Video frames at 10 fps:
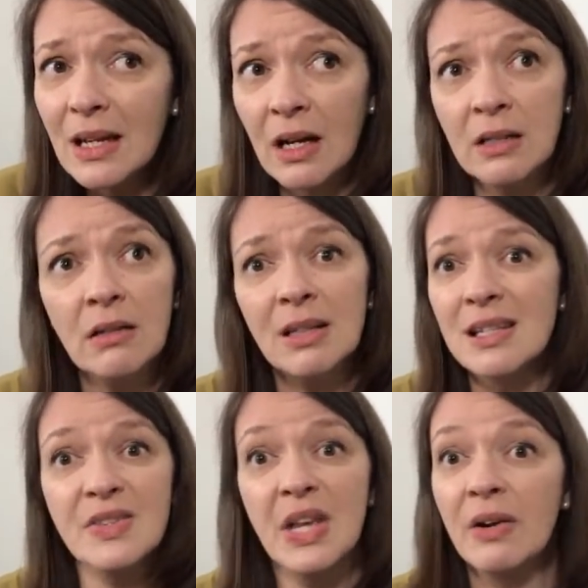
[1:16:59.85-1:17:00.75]
Not
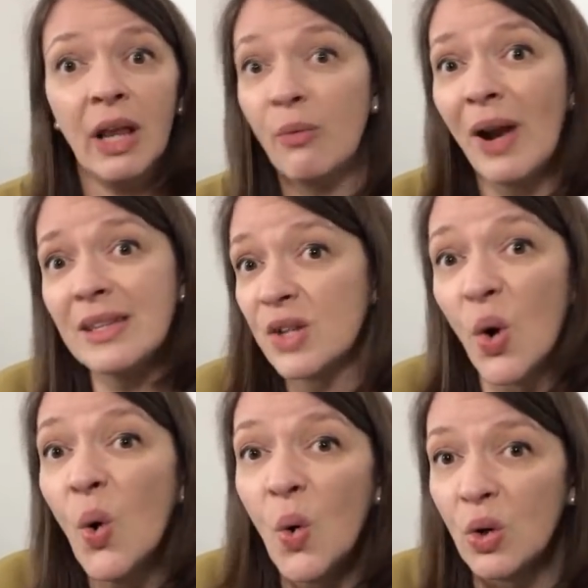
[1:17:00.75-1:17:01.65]
necessarily rent a
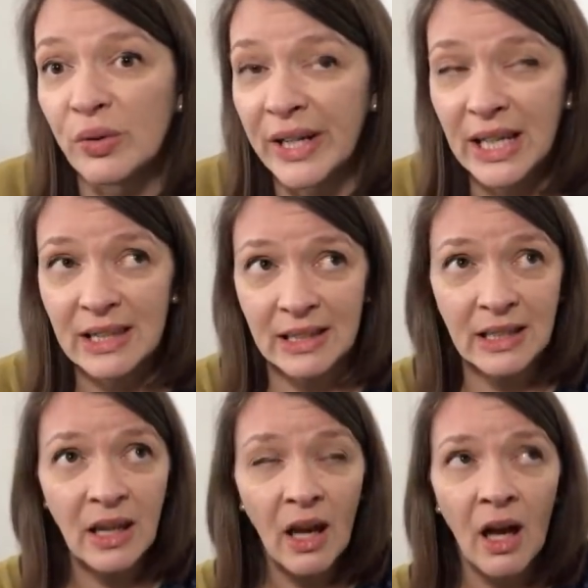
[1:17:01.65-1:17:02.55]
hall or
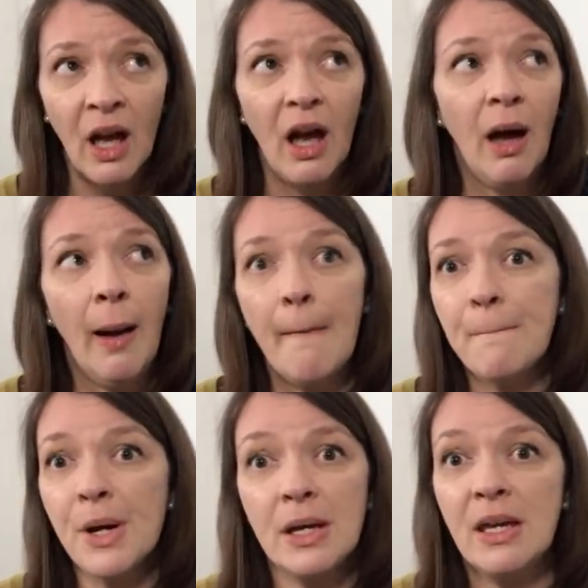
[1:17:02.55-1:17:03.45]
anything,
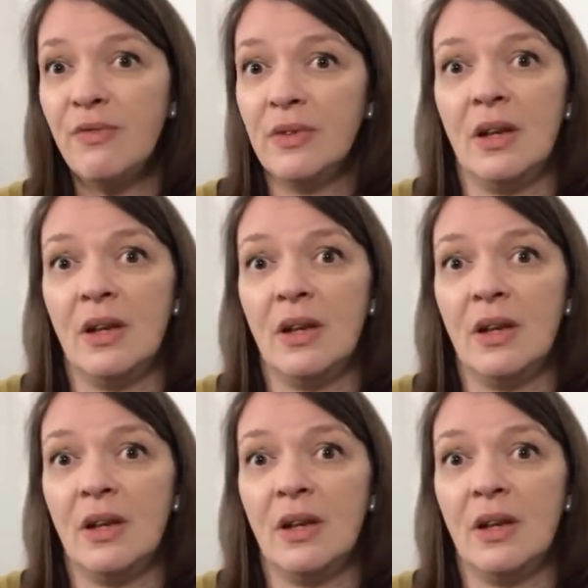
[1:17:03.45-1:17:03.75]
but even